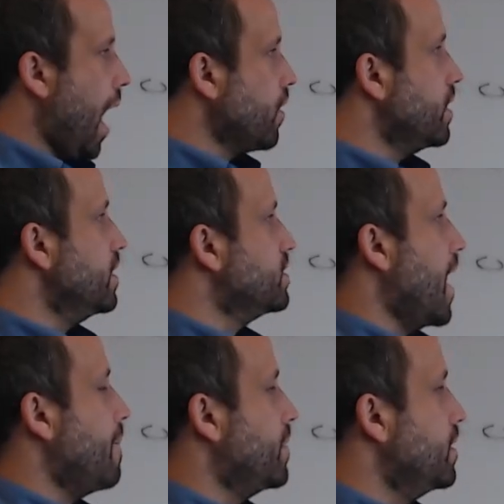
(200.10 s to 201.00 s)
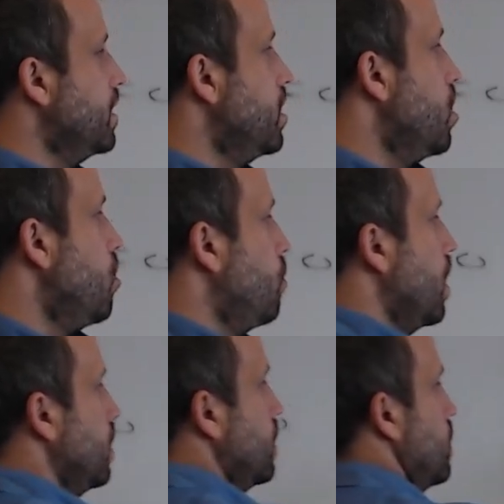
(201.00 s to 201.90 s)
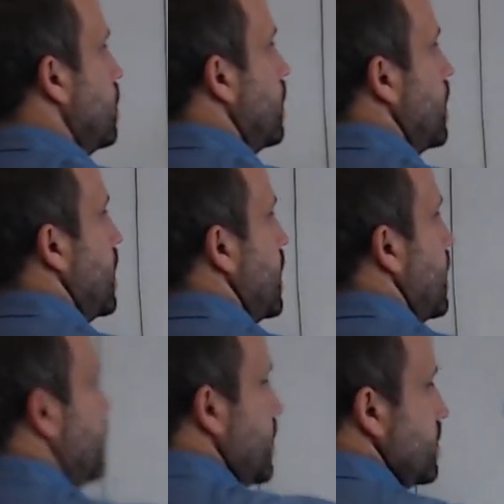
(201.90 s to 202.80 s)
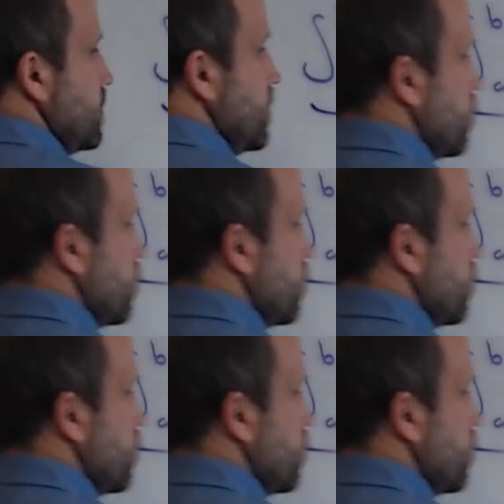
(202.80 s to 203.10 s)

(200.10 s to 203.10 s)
can this happen? Well, if this is equal